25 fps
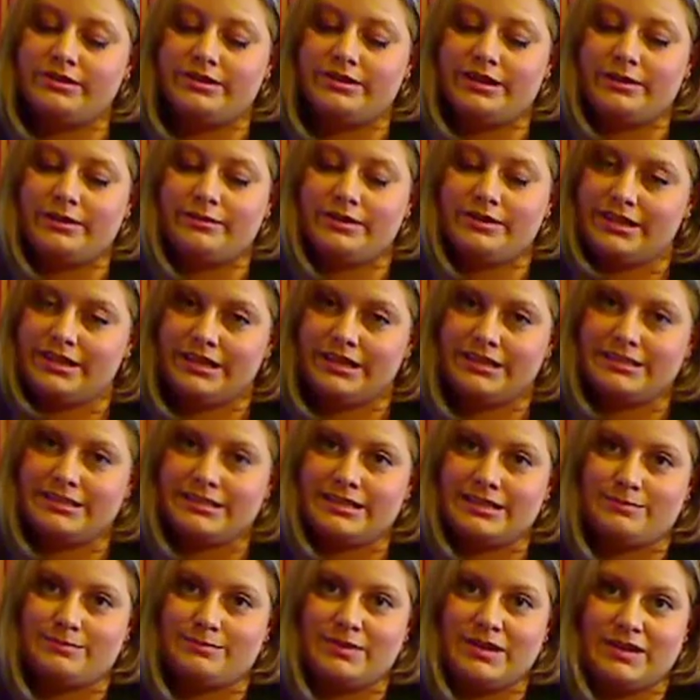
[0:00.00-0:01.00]
thing with these,
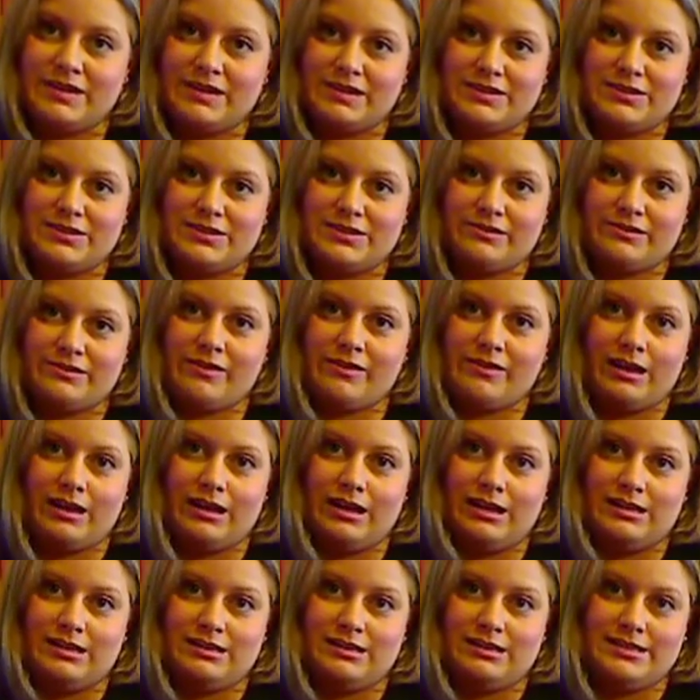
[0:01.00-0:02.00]
is making sure that that
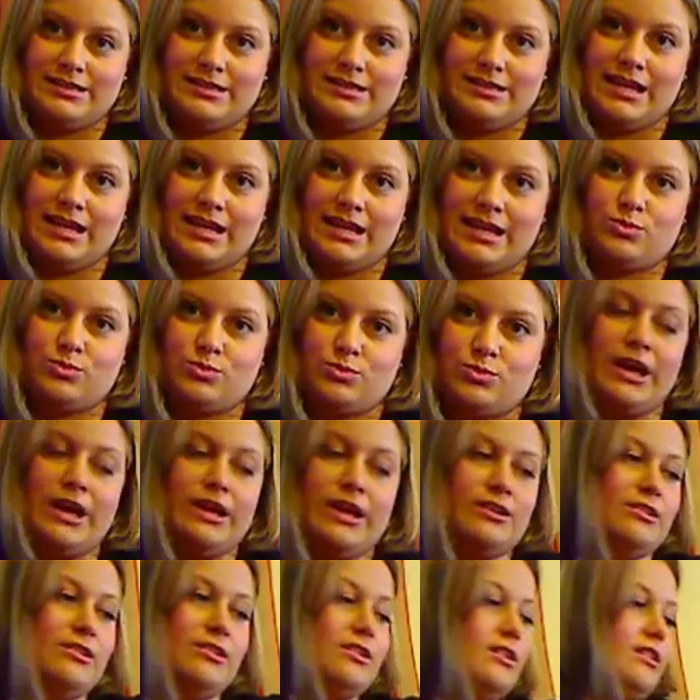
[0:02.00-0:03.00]
cotton stays
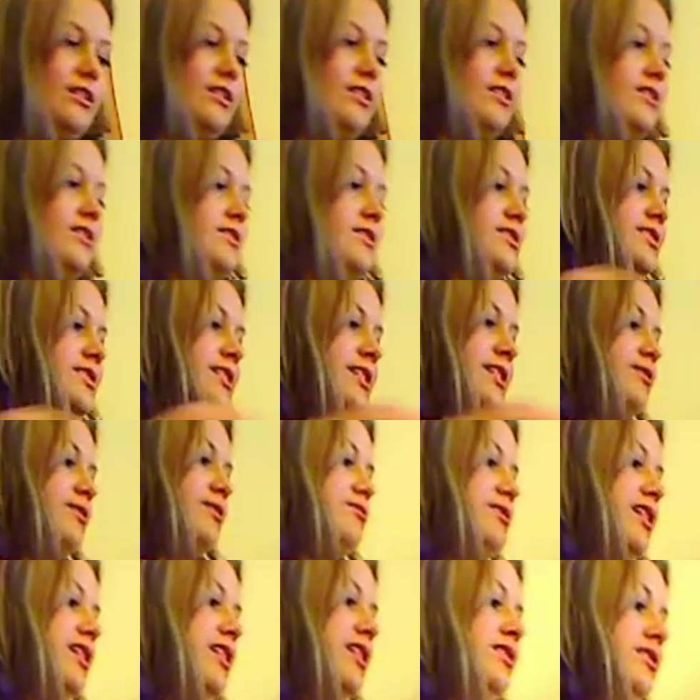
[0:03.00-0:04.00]
wet. So
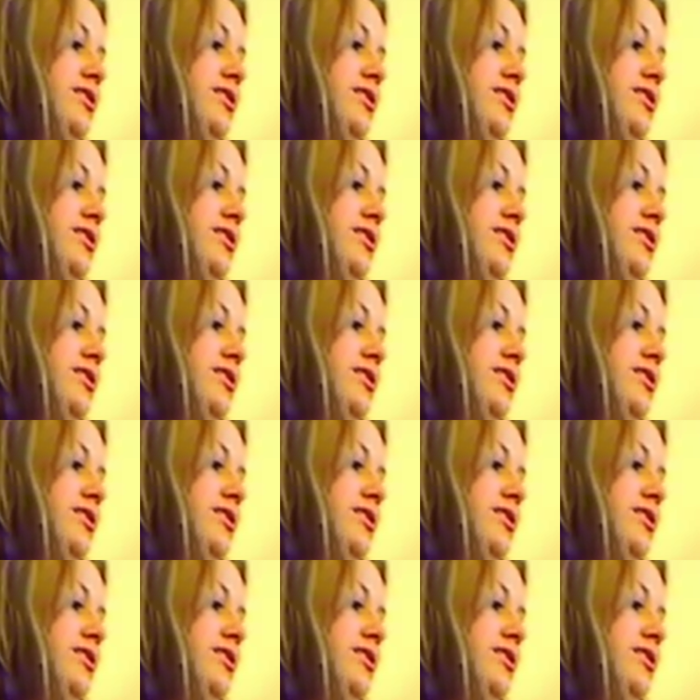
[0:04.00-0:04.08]
now that